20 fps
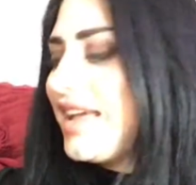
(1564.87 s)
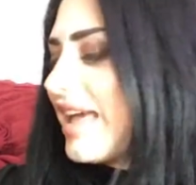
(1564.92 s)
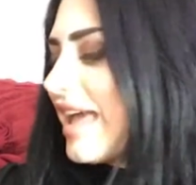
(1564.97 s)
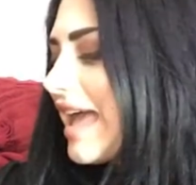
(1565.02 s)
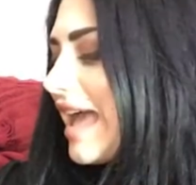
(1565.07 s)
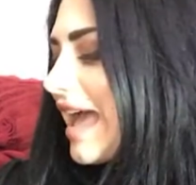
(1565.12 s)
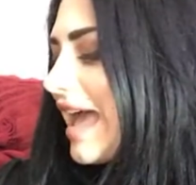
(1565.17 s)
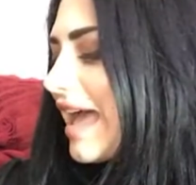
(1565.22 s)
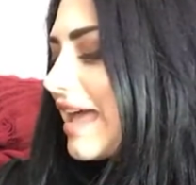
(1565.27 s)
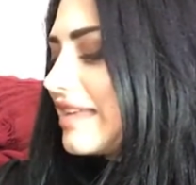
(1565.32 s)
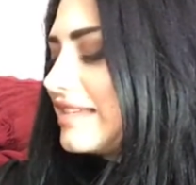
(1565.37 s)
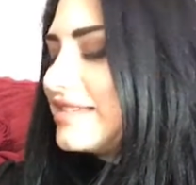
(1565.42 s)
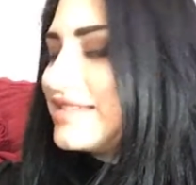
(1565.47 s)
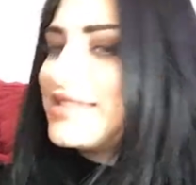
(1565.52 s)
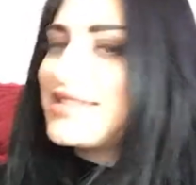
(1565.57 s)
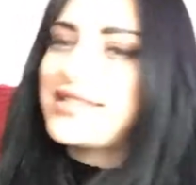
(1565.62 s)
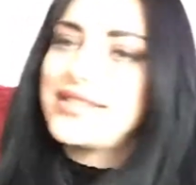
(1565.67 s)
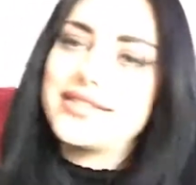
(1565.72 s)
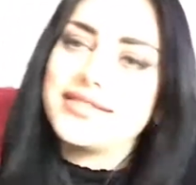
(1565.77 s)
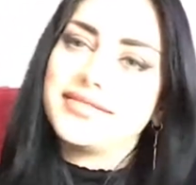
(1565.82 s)
and
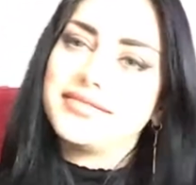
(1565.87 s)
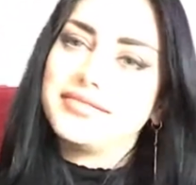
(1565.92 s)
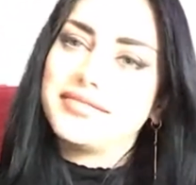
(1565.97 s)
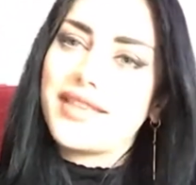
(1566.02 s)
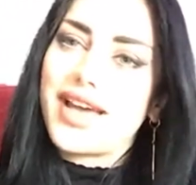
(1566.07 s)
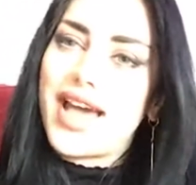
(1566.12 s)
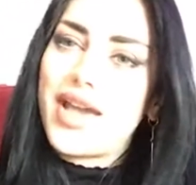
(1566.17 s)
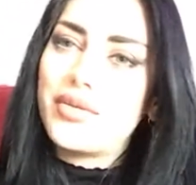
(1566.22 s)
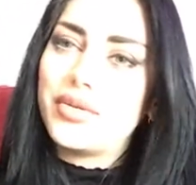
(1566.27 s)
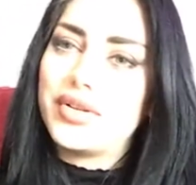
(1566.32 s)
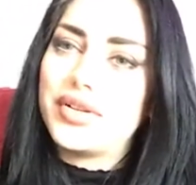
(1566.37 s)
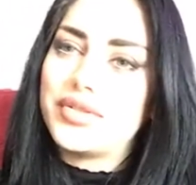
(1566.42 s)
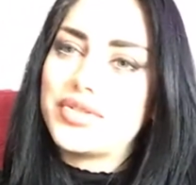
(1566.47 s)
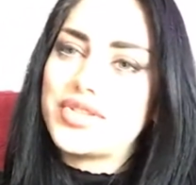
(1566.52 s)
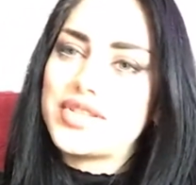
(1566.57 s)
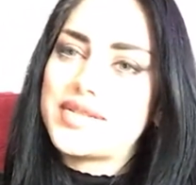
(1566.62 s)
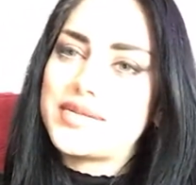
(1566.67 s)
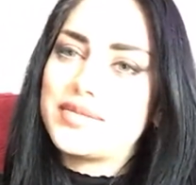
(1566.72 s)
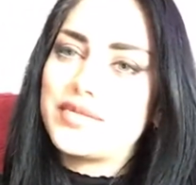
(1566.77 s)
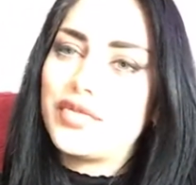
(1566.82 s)
I will
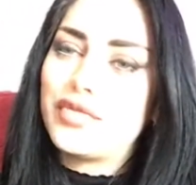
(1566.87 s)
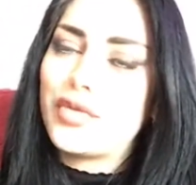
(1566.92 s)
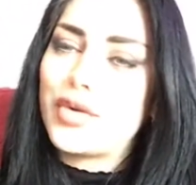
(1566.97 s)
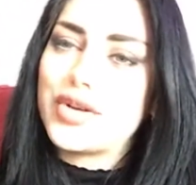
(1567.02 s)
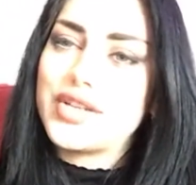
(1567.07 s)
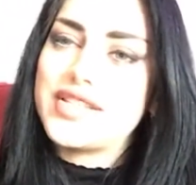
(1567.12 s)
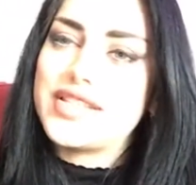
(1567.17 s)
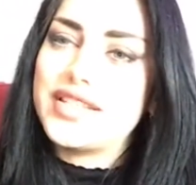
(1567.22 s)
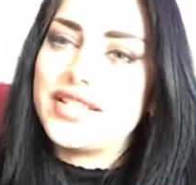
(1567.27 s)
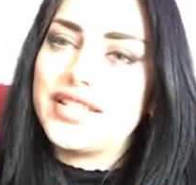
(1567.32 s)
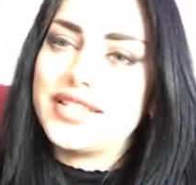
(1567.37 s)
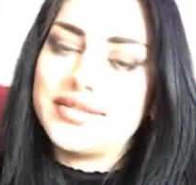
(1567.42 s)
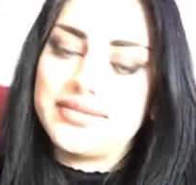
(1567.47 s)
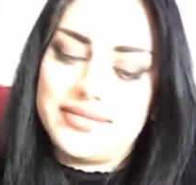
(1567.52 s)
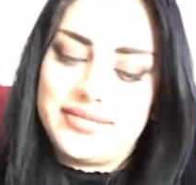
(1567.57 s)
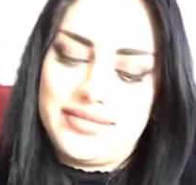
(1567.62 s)
just force you to